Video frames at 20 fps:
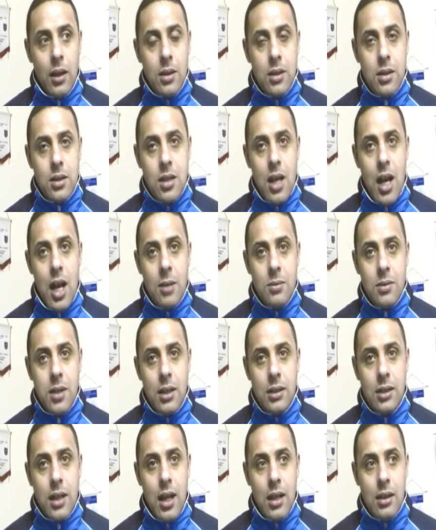It's times
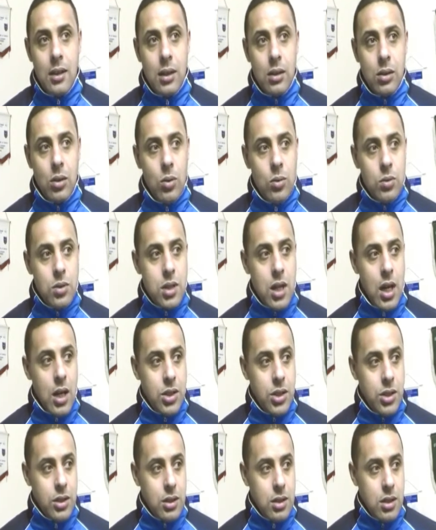like that that those
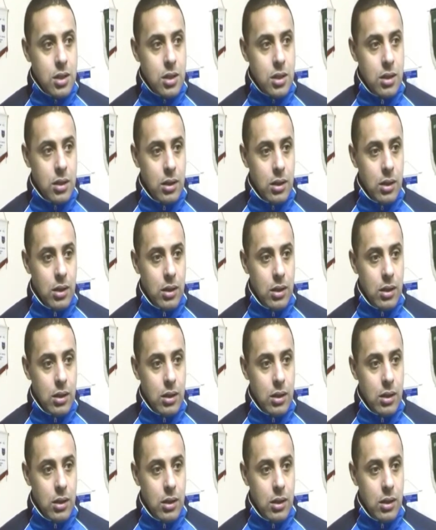sessions,